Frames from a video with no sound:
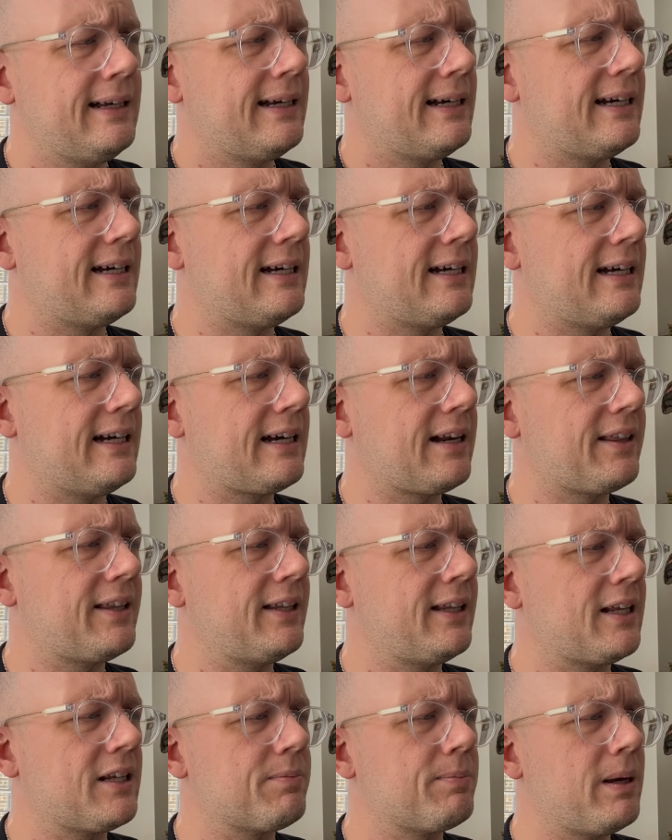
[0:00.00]
And I
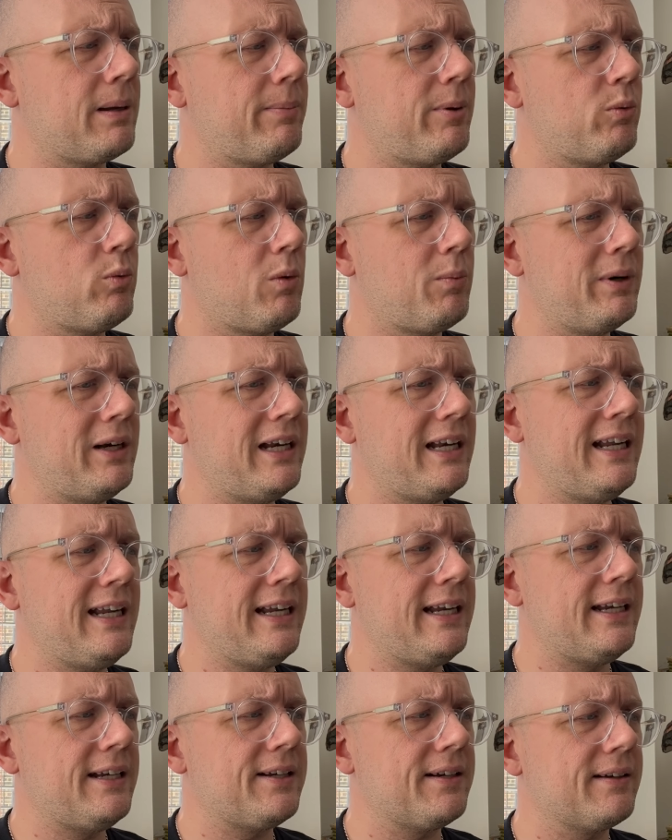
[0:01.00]
think that's maybe what we
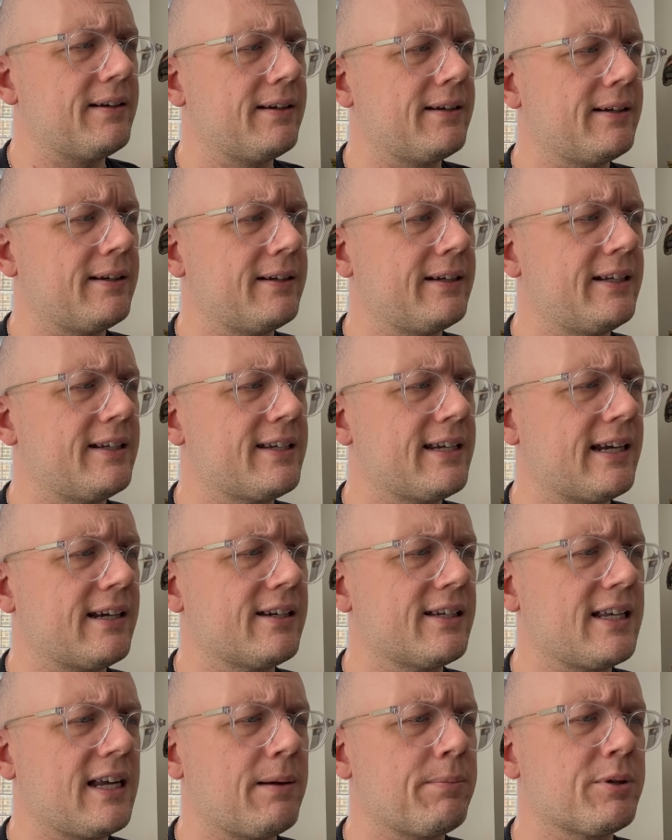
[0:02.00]
need in
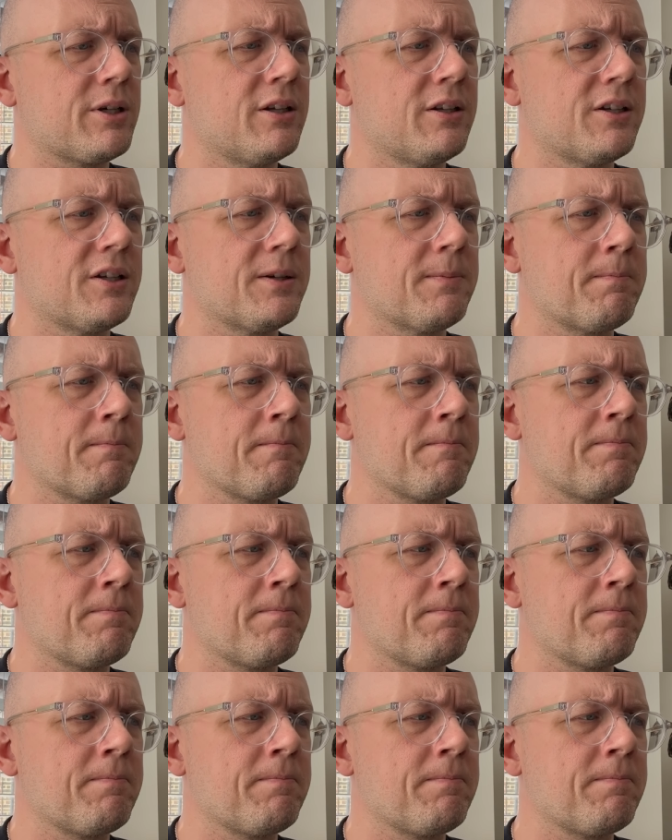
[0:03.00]
Saka's absence.